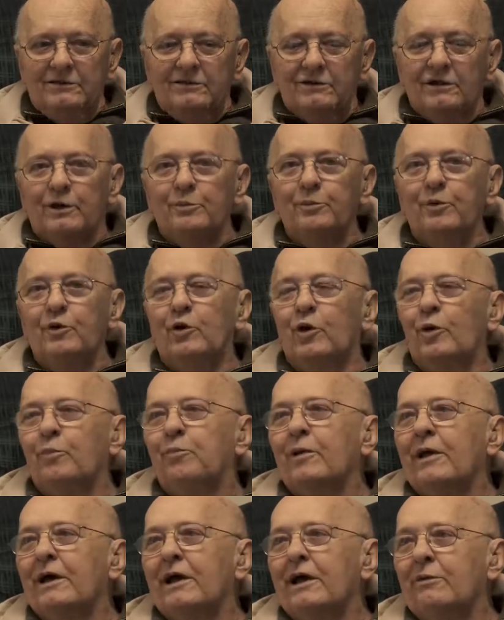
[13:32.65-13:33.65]
the commuter
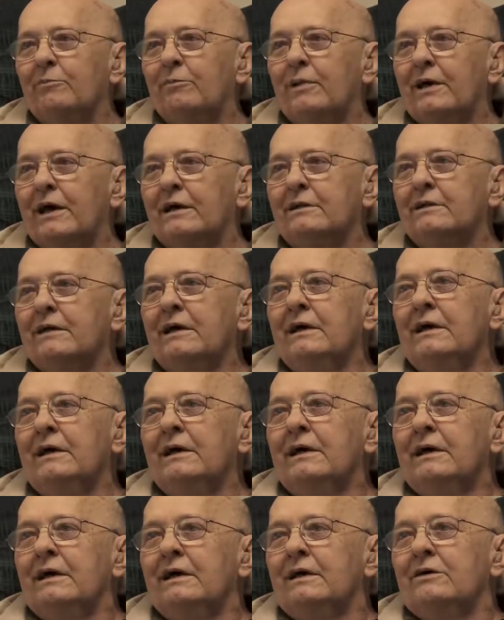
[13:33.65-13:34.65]
plane back
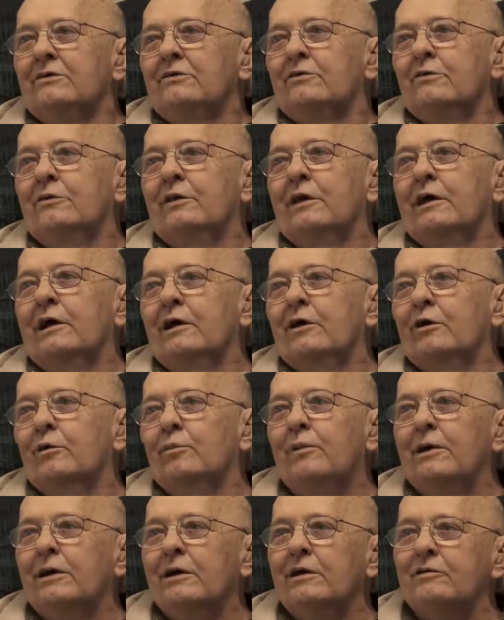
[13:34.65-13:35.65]
to the air
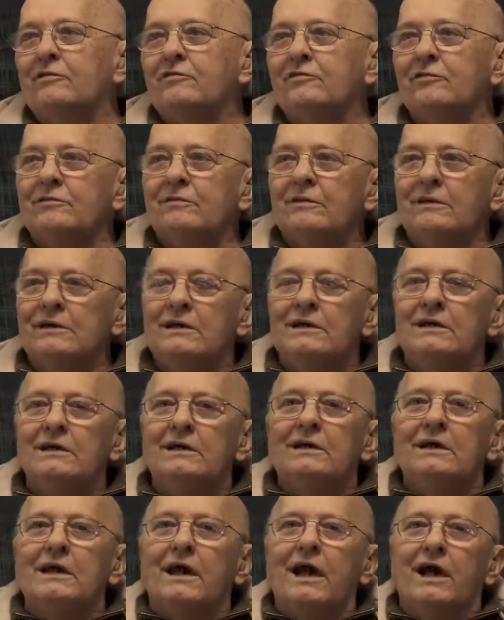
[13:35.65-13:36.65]
base, and
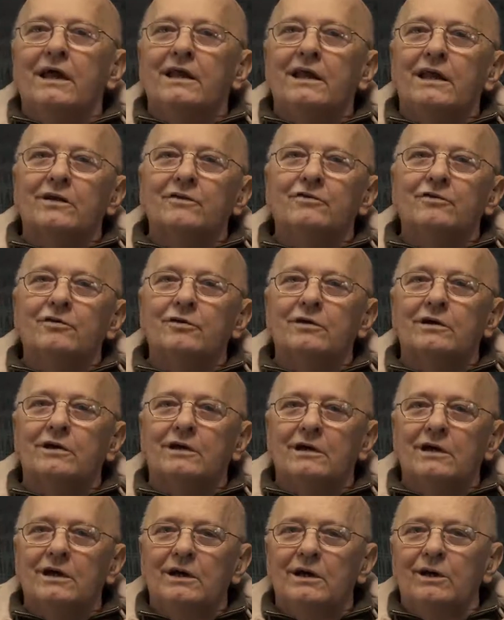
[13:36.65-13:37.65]
then
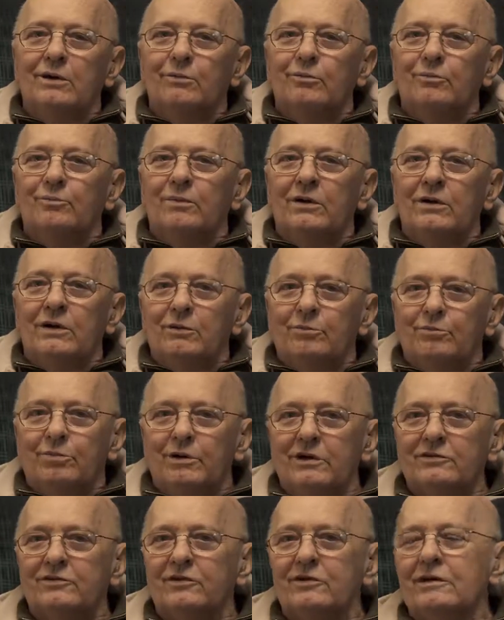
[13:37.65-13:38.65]
took
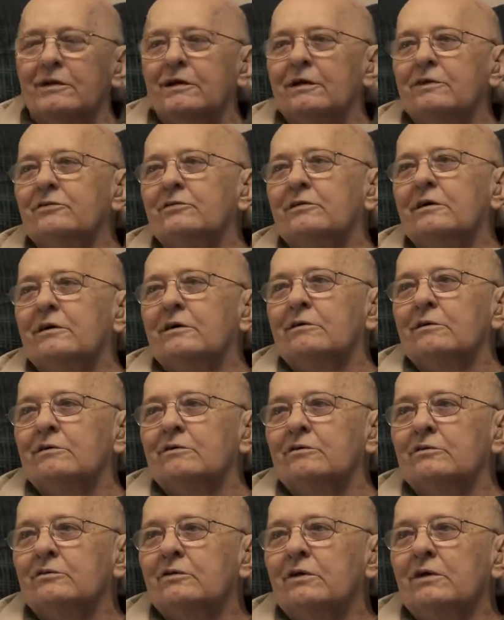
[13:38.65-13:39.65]
President
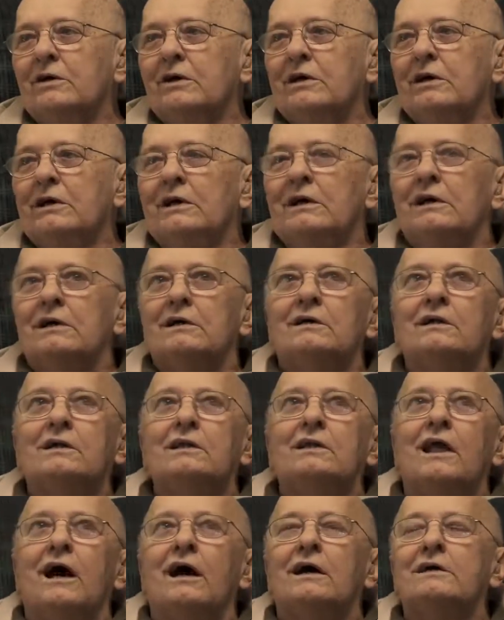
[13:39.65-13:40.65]
Eisenhower's
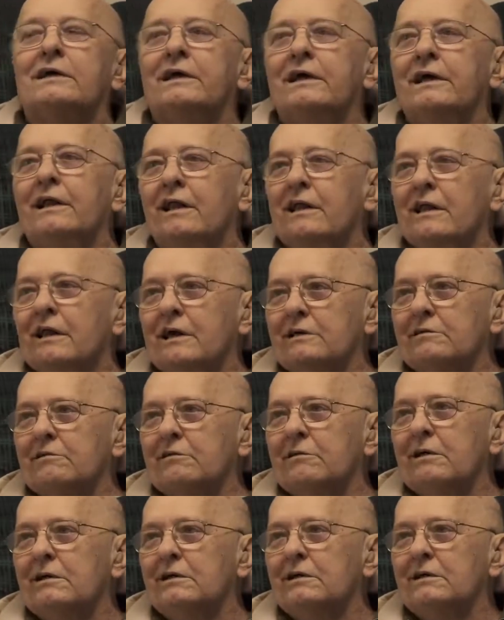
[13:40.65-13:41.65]
Lockheed
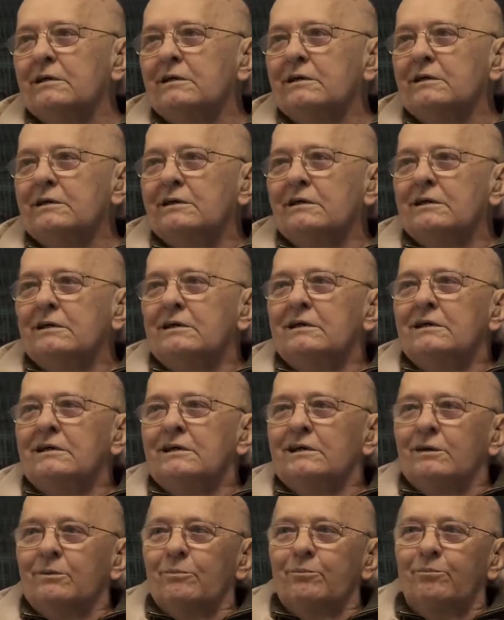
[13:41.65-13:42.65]
Electra
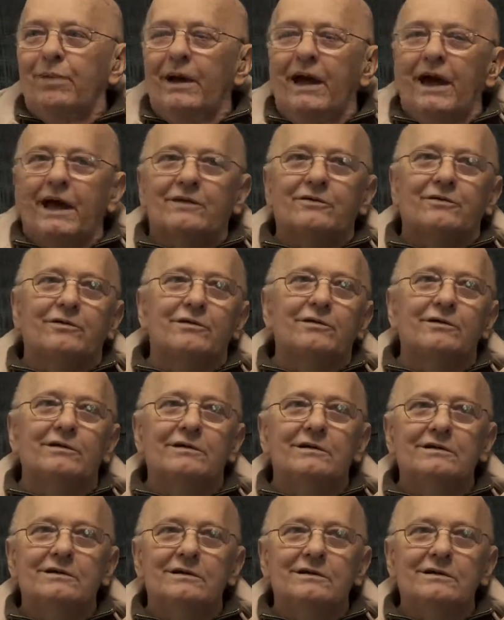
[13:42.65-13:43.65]
back to
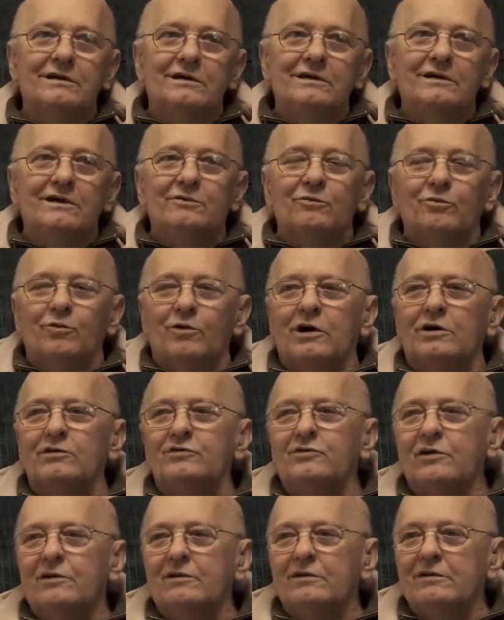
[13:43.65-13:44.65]

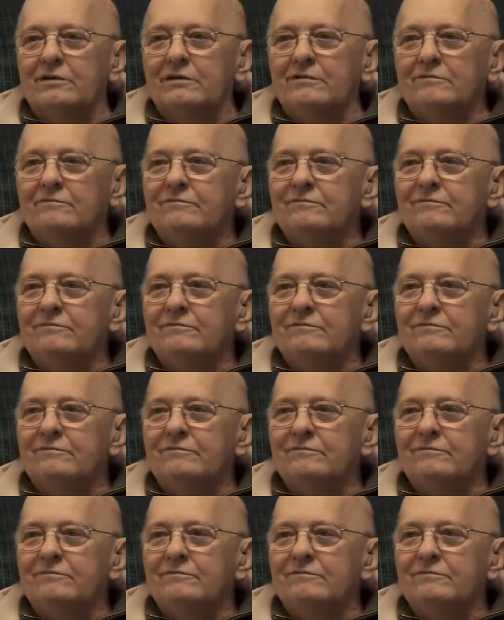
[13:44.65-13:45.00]
Washington.